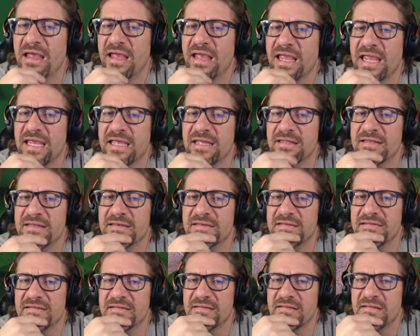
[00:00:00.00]

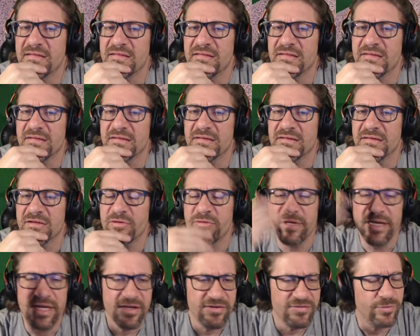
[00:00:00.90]
and the
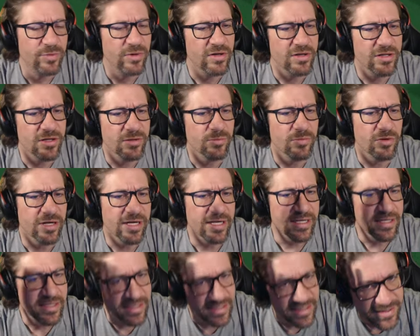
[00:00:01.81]
creative part of your
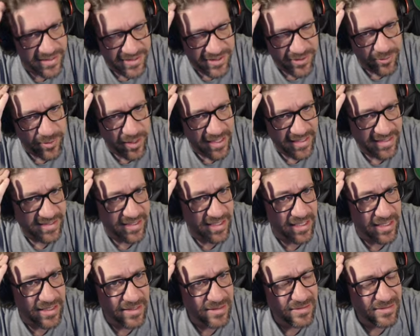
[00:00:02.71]
brain is the right
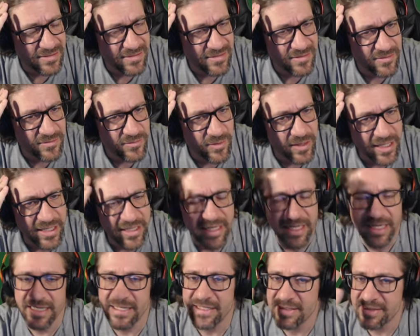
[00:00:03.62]
side, right?
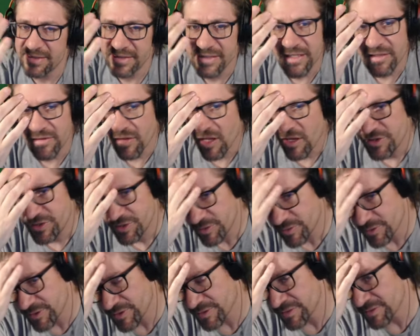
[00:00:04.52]
And the
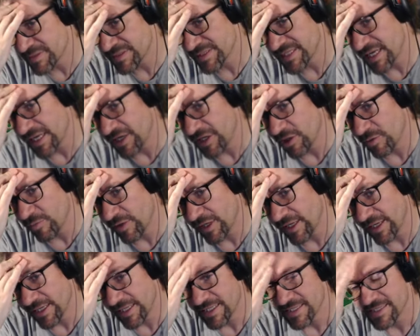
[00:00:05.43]
logical side of your
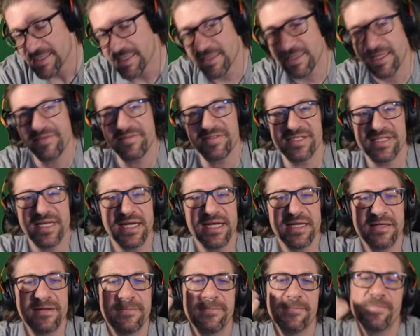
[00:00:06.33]
brain is the left side.
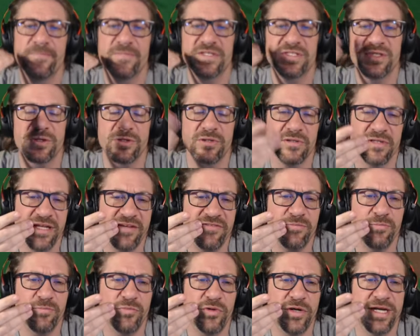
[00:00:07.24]
So your left
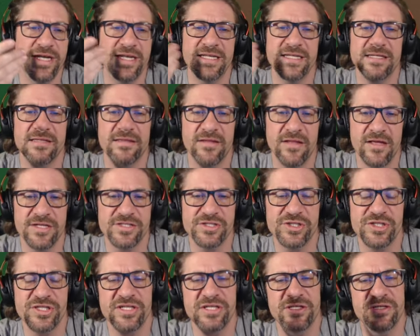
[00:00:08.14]
brain
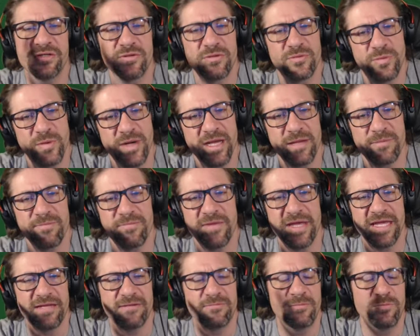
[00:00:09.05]
logic, right
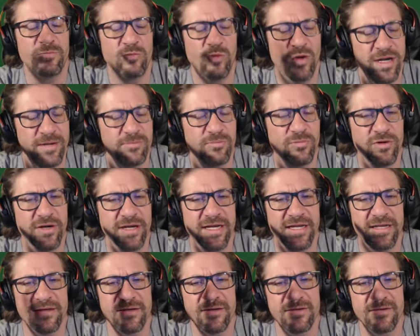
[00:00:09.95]
brain, right
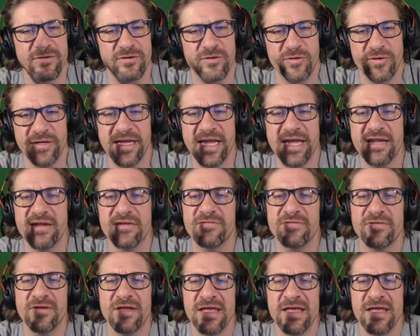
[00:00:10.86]
brain creative.